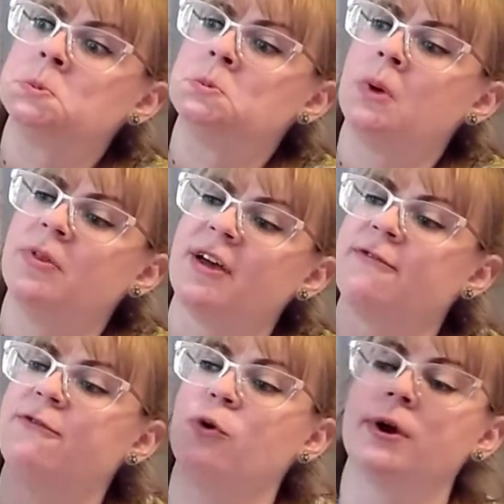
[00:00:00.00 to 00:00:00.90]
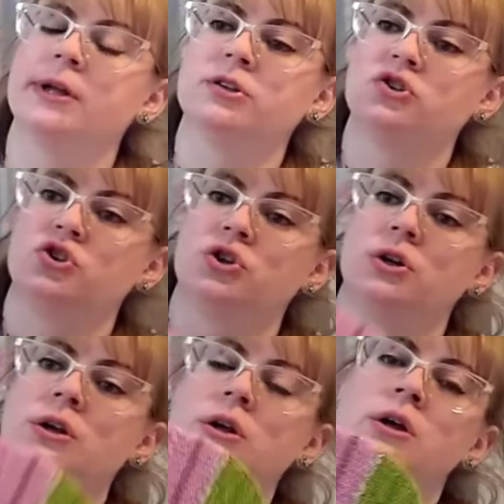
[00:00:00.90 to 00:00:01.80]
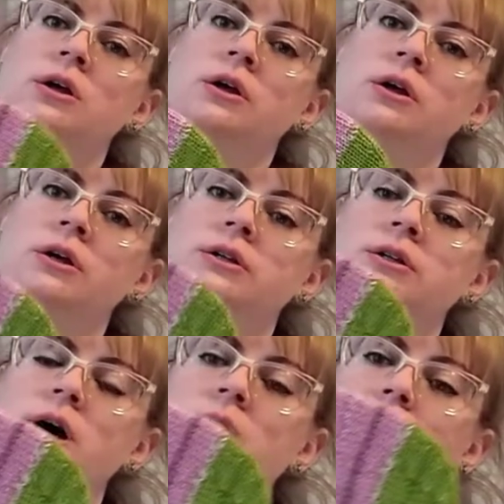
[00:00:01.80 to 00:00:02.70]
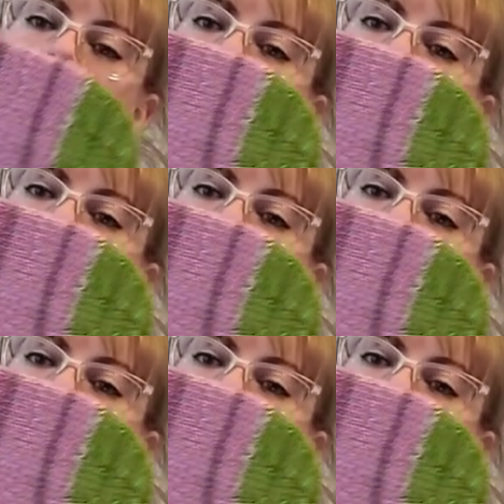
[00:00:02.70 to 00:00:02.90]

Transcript: maybe like 4-inch top.